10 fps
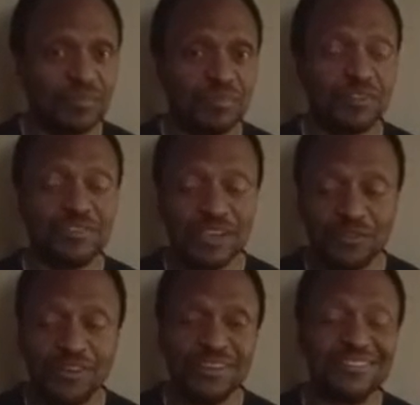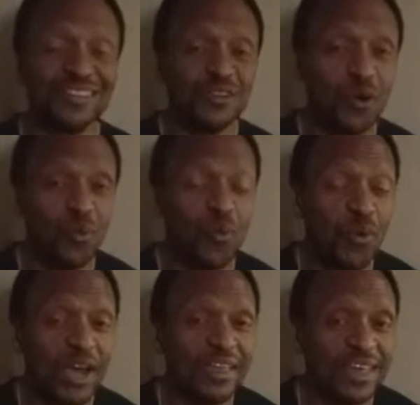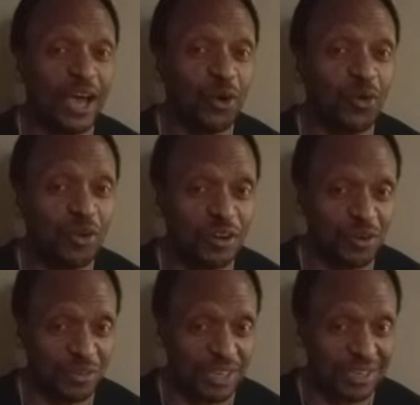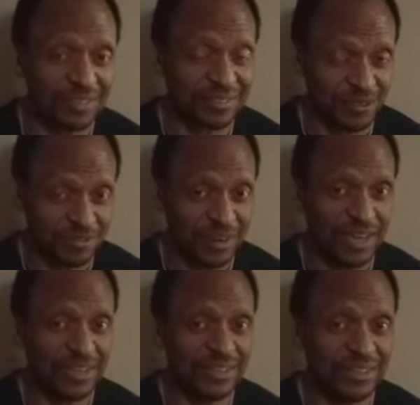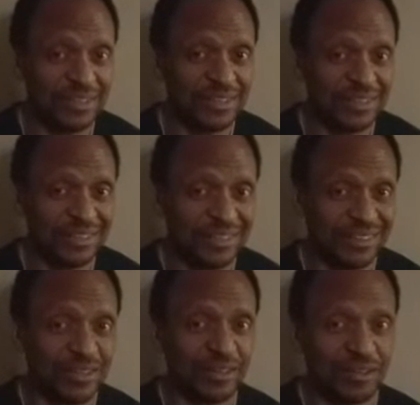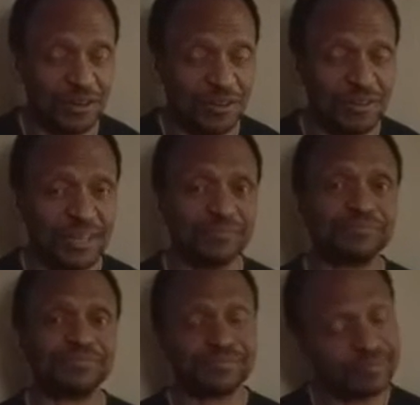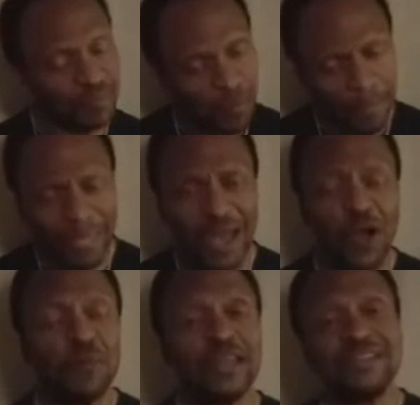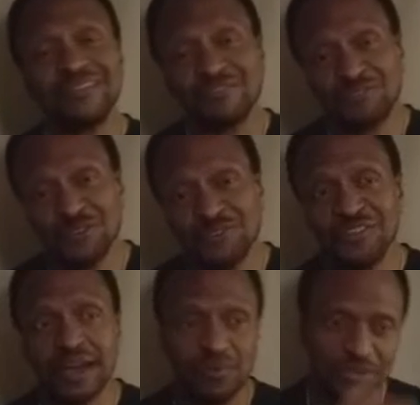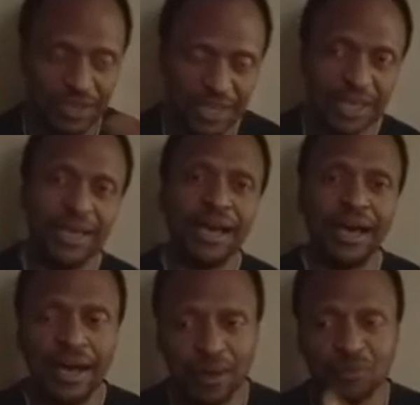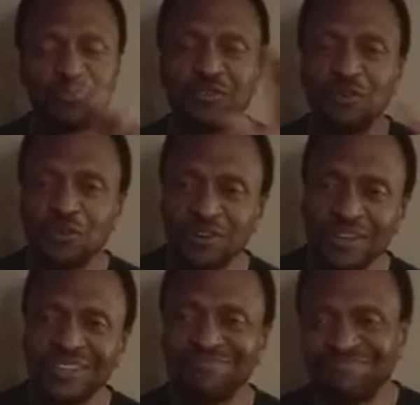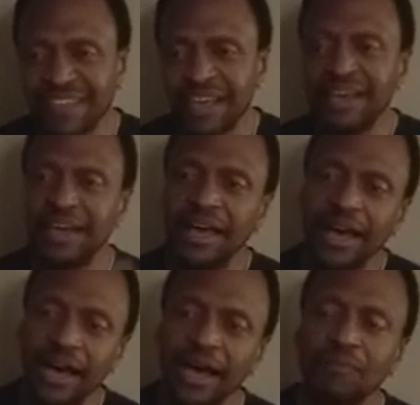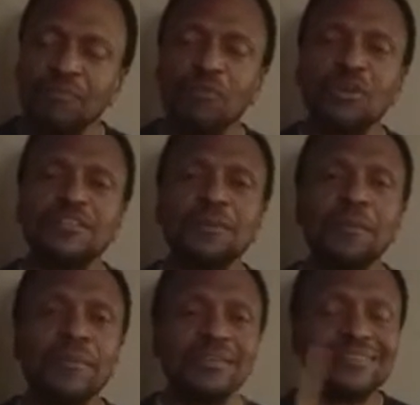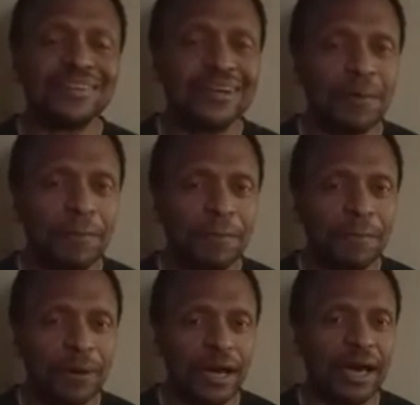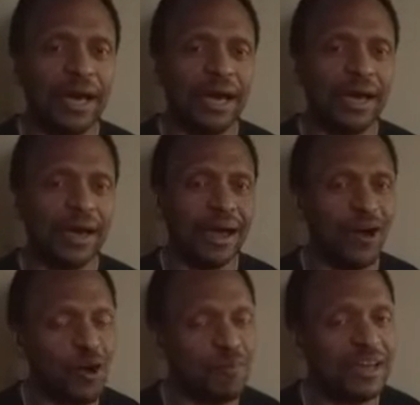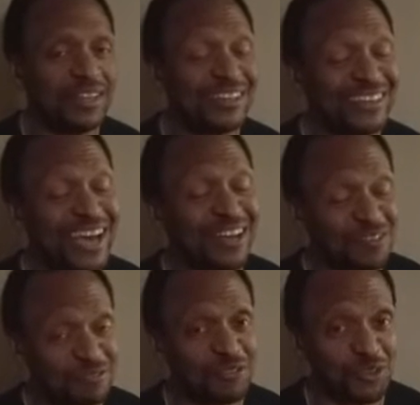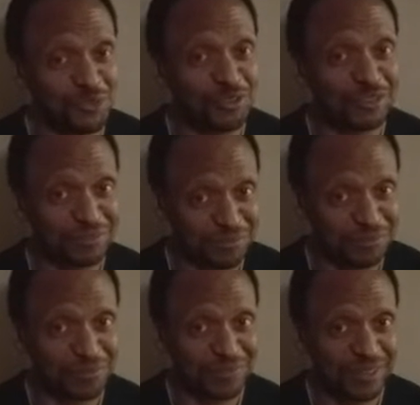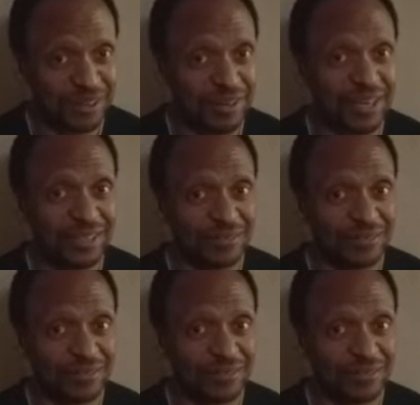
Secret is to know where that quarter note is. All right. I hope I didn't confuse you. I was showing. I wanted to mix it up, but I hope I did not confuse you. All right.